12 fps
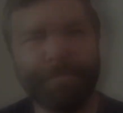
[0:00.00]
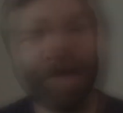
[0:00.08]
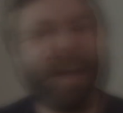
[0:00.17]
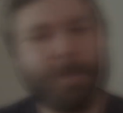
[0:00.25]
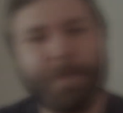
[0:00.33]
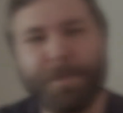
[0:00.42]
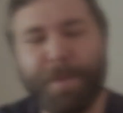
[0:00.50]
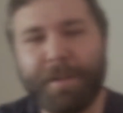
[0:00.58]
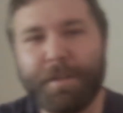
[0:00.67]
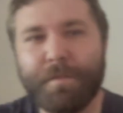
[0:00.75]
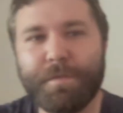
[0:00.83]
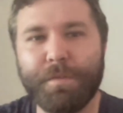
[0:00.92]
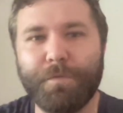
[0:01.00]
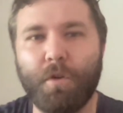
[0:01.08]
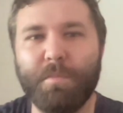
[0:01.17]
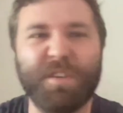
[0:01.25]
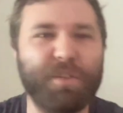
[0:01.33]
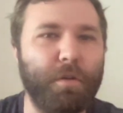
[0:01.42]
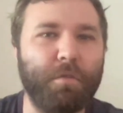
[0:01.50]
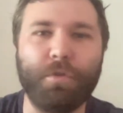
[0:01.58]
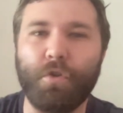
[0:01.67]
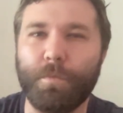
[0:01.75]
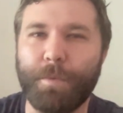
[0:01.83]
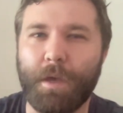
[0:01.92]
As perspectives from historical
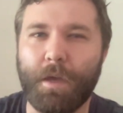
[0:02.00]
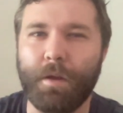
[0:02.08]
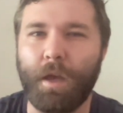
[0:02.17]
European